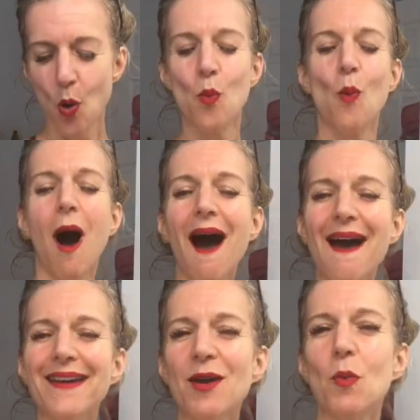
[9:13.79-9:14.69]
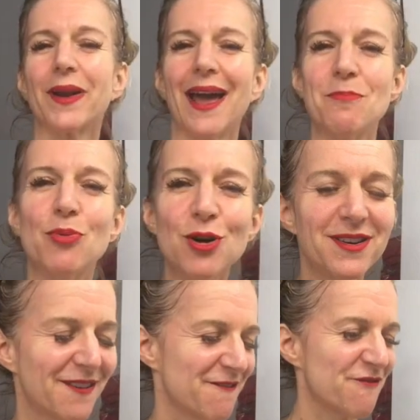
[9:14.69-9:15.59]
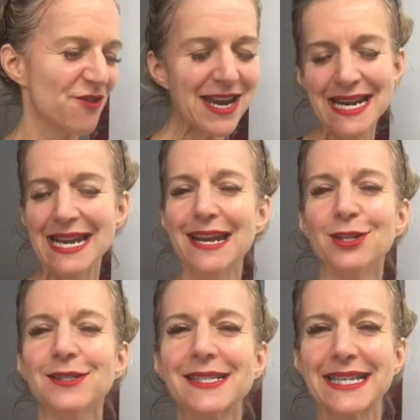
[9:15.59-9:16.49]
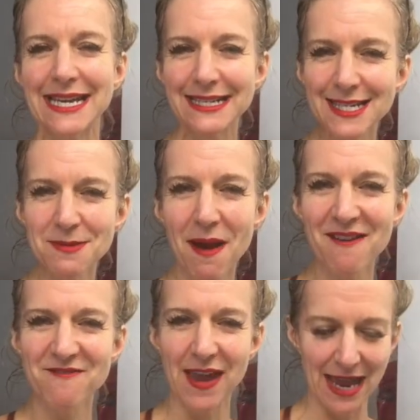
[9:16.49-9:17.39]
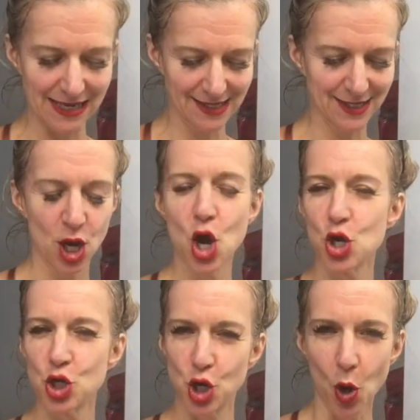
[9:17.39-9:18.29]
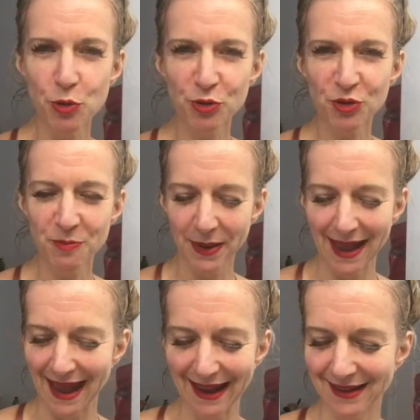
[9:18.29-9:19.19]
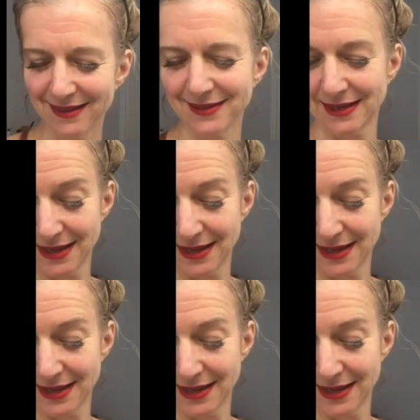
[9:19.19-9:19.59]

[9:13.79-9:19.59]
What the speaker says: Why would I put freaking needles into my face, go through the pain?